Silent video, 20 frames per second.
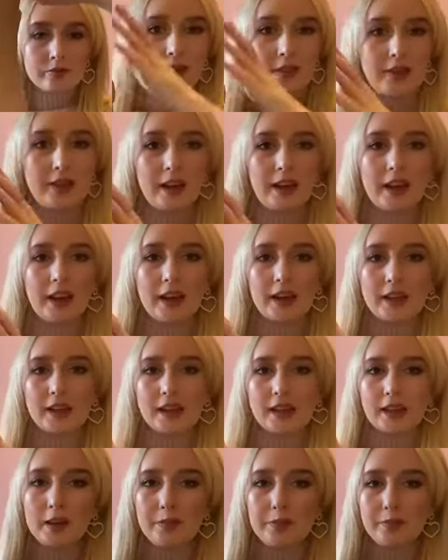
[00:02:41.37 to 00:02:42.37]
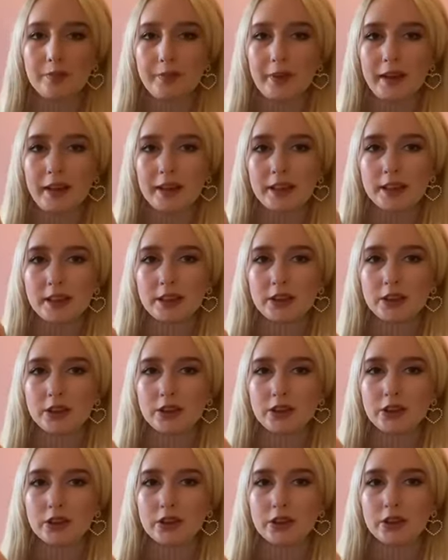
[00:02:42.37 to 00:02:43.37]
They're like beige
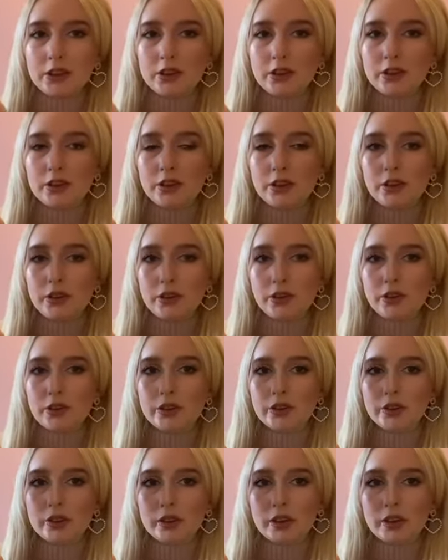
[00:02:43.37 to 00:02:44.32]
nude